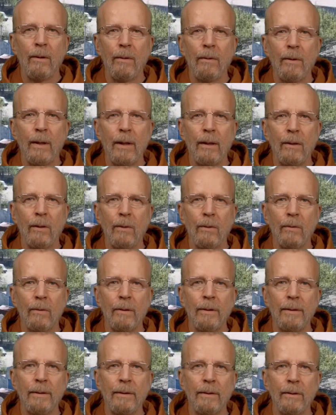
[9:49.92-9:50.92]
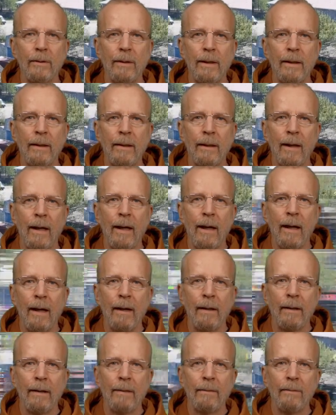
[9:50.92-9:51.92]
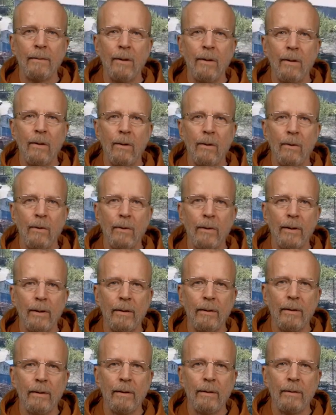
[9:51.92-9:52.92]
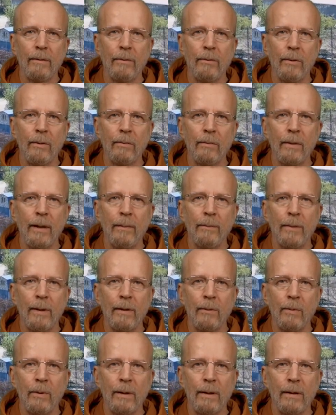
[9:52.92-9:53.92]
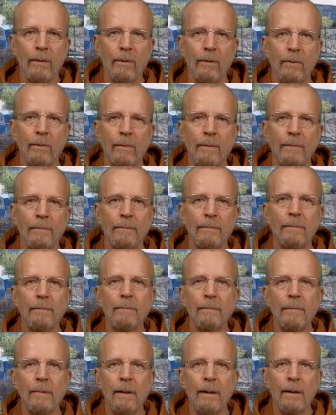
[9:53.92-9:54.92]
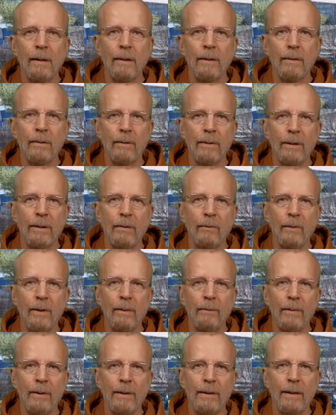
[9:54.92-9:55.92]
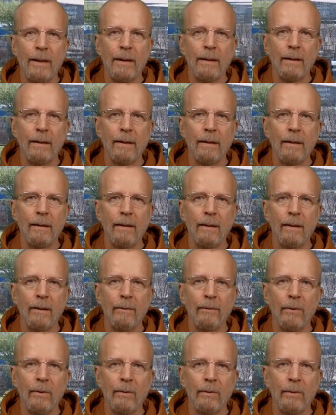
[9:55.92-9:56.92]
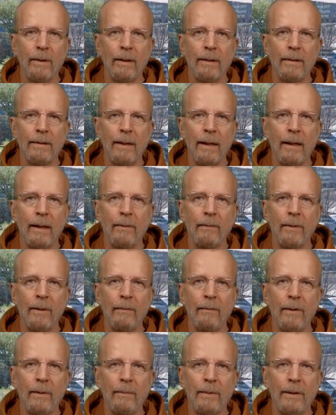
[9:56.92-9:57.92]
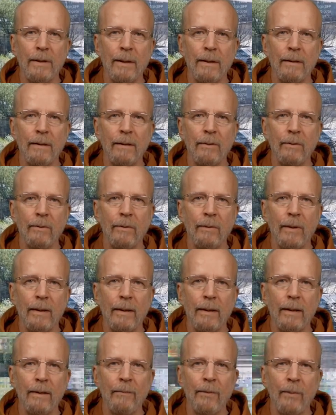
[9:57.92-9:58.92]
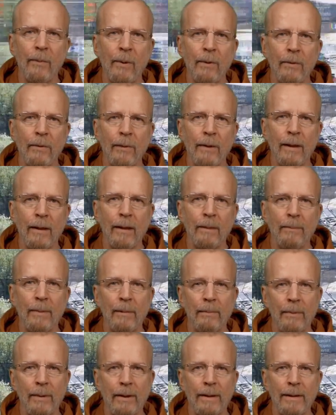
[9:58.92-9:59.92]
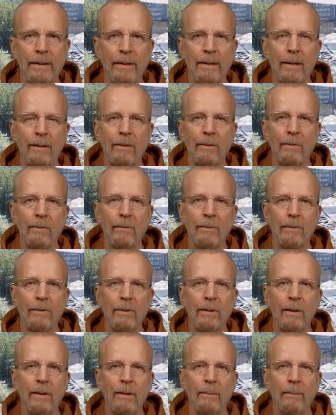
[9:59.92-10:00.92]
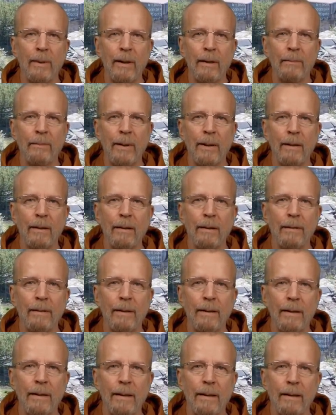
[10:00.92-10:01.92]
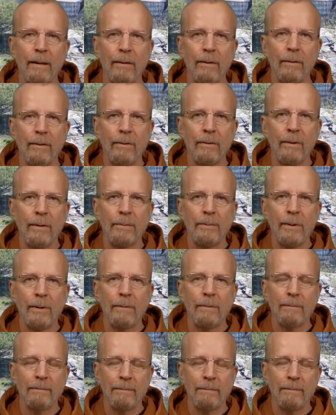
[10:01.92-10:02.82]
Thank you all. Today I ordered drone number 22 So it will be sent in a few days time, it will be sent to Ukraine. If you want to help, please use PayPal, link in the description.